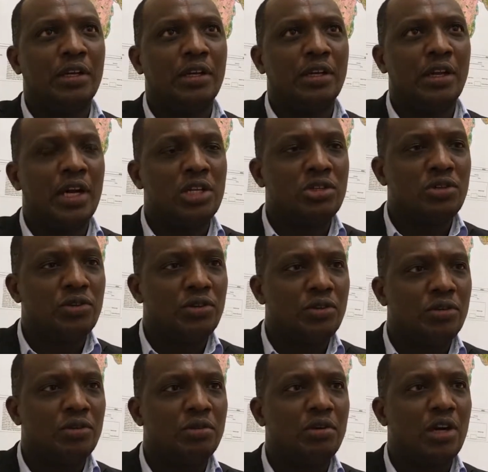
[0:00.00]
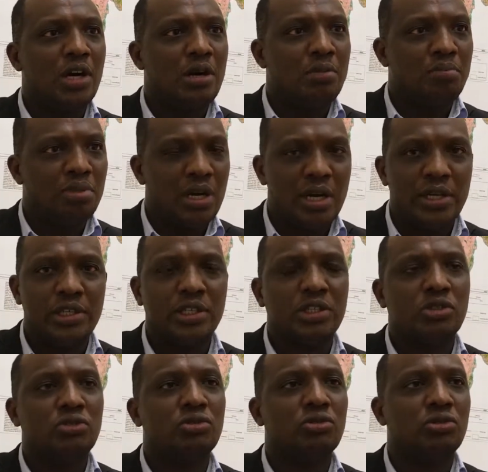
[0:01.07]
national
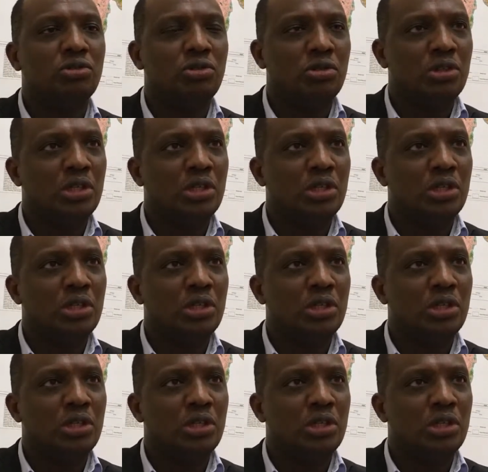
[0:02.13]
planning tool